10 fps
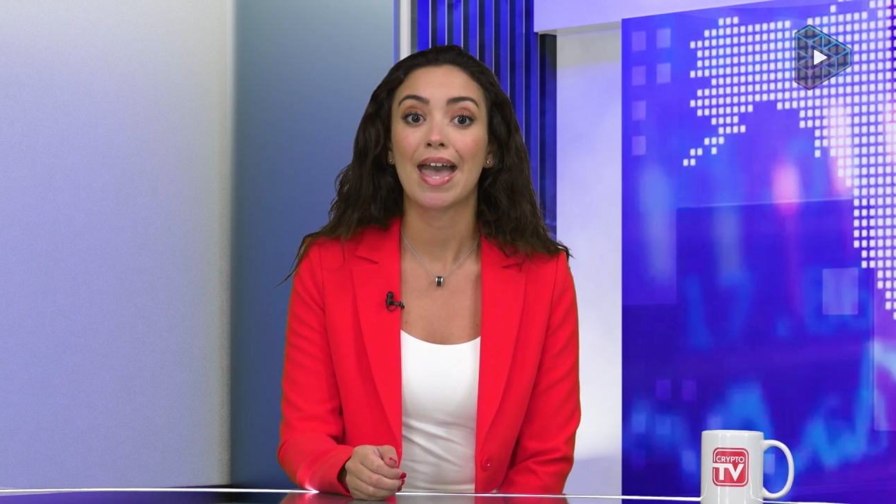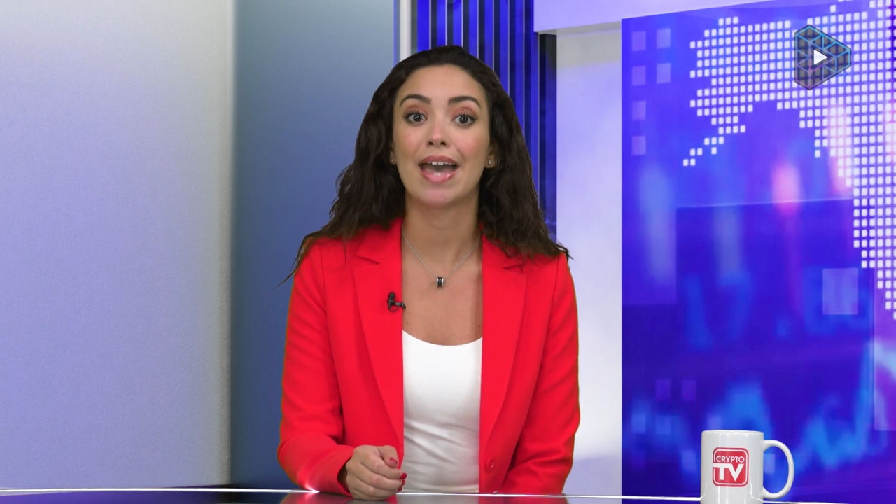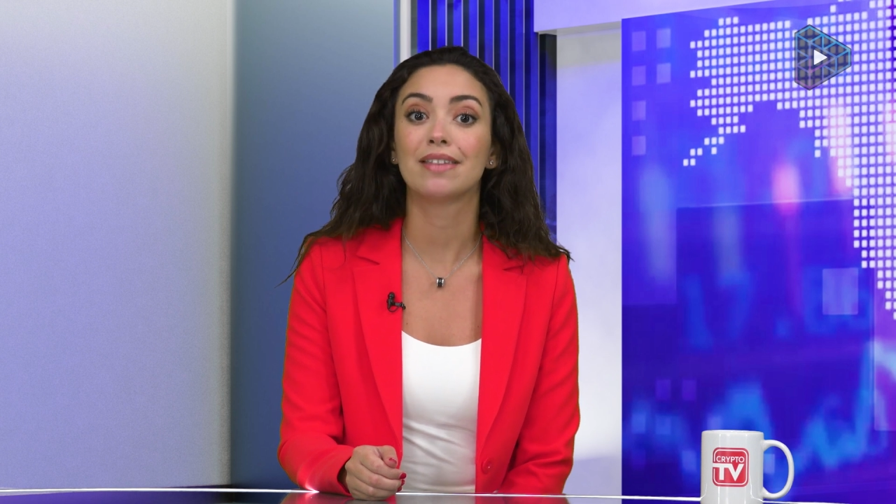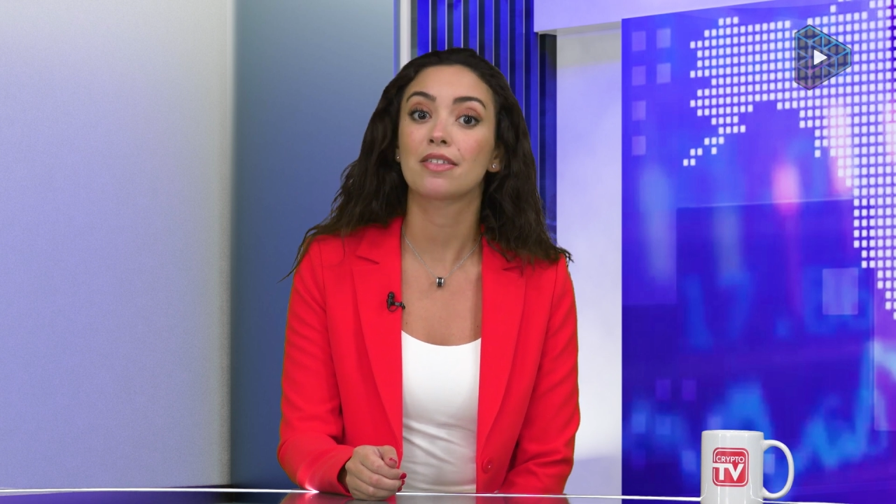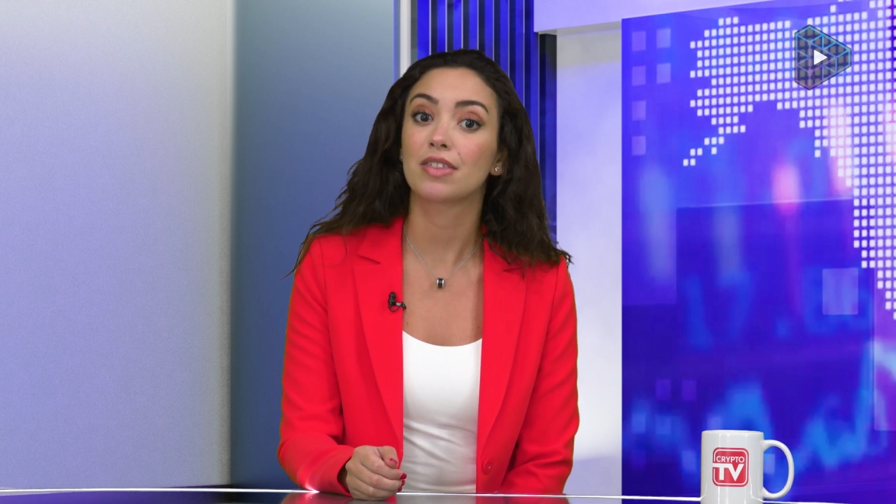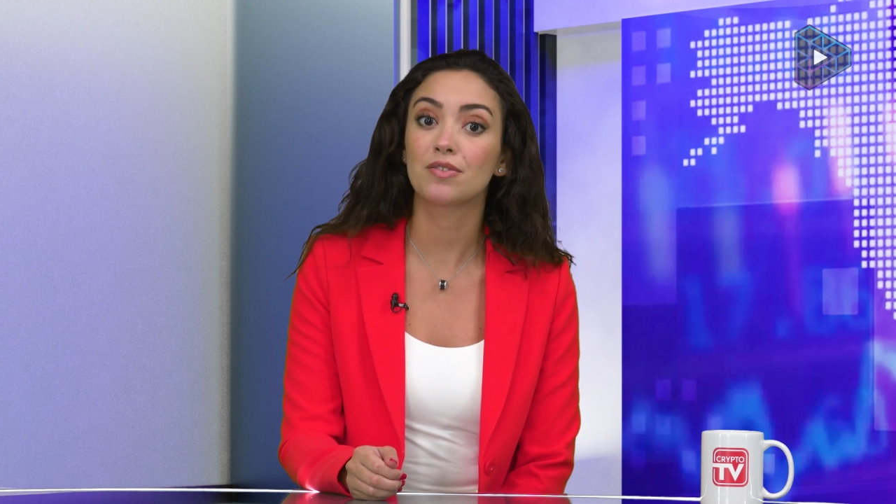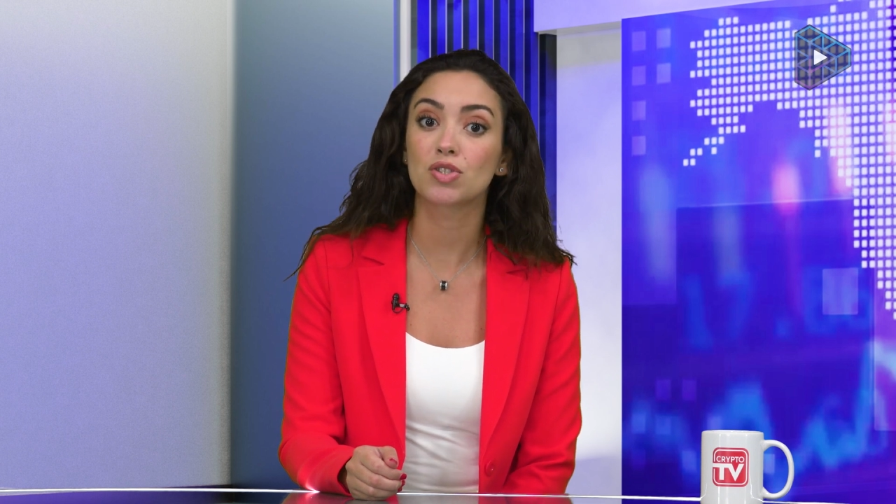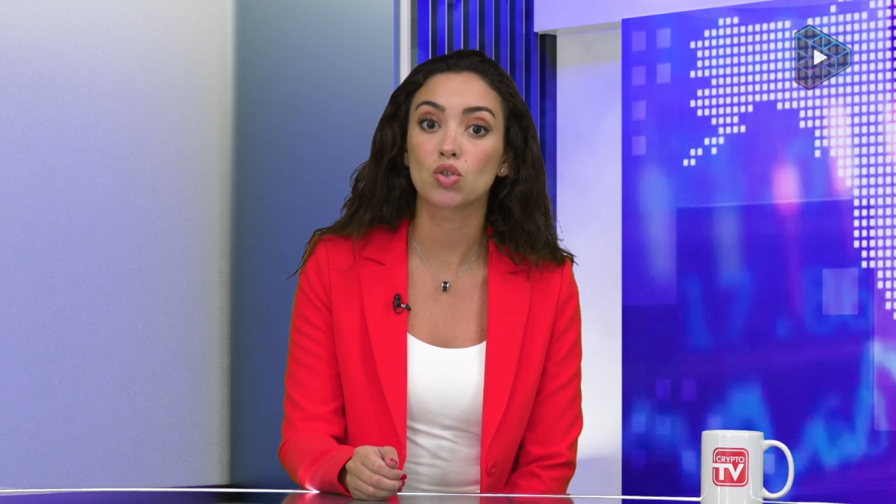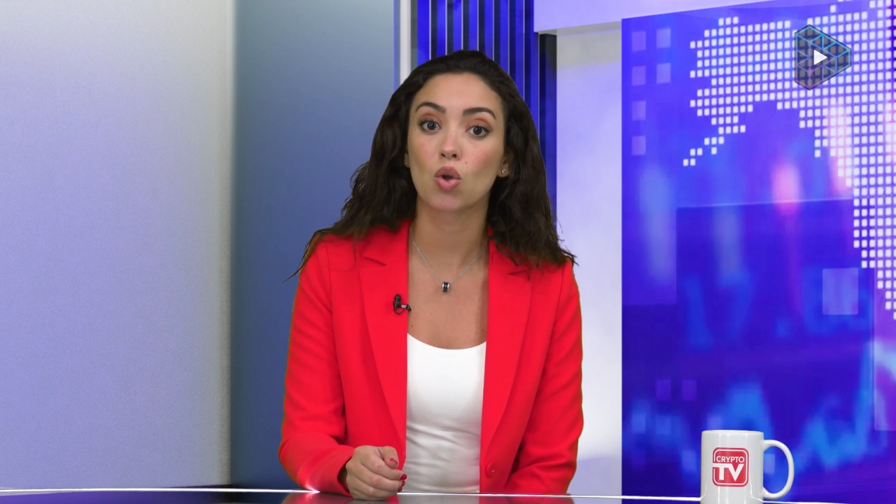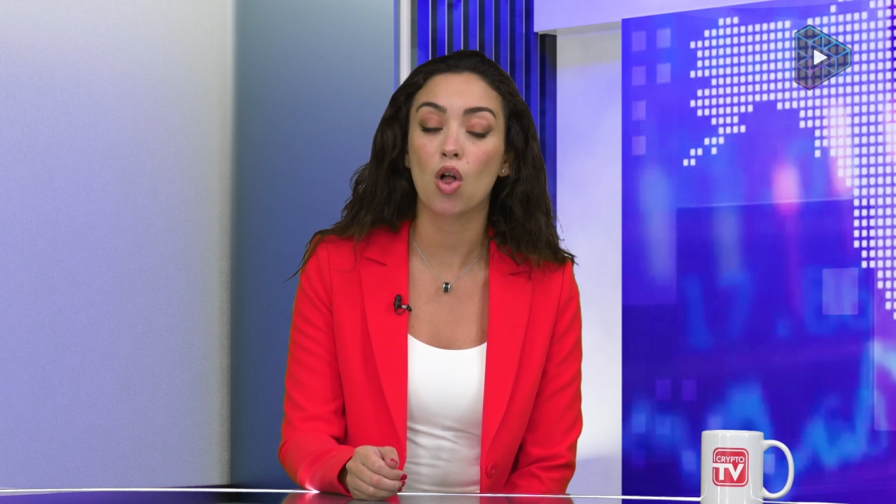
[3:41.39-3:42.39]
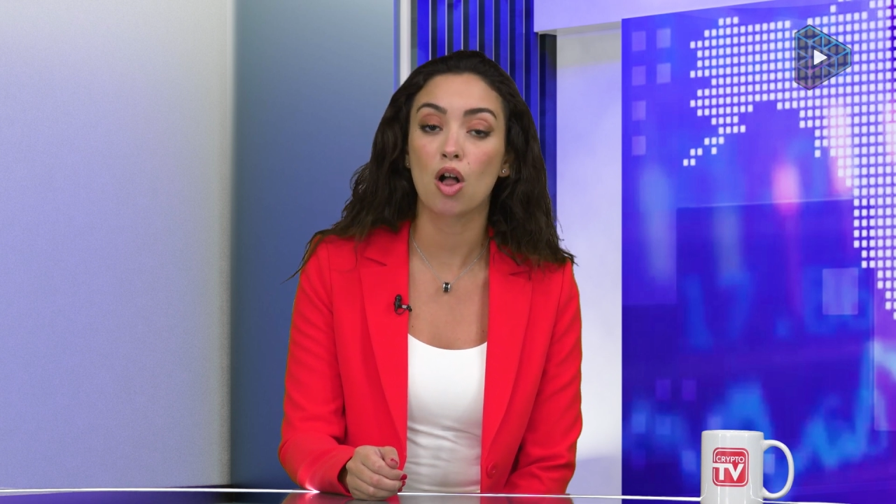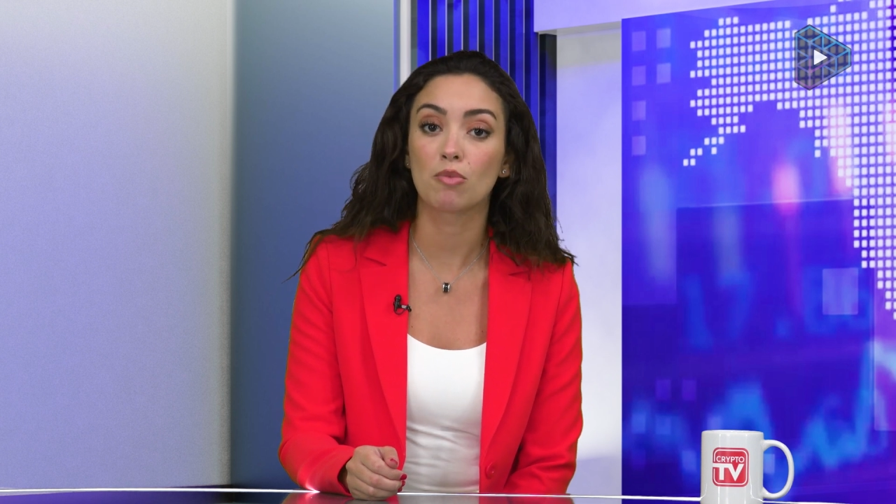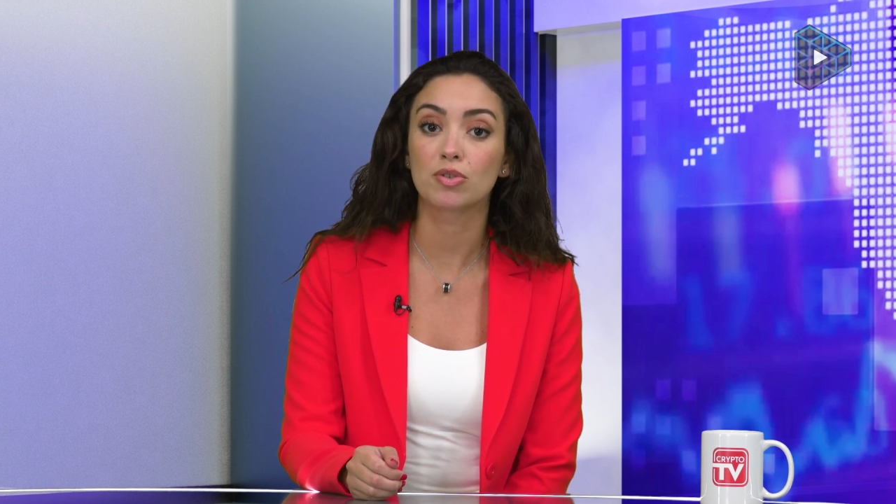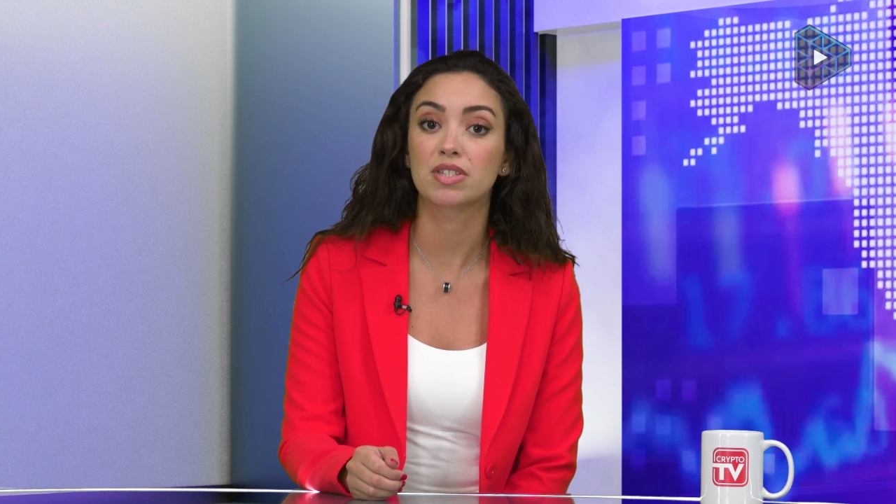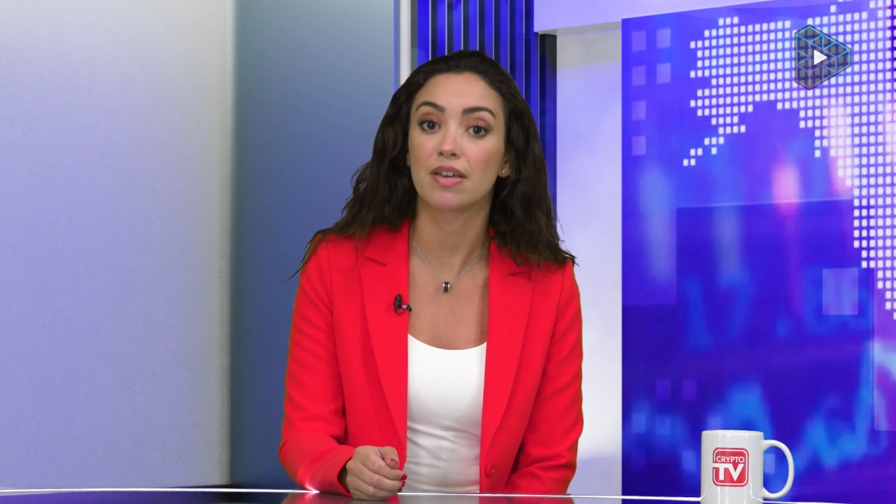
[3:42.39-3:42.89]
And the thieves stole almost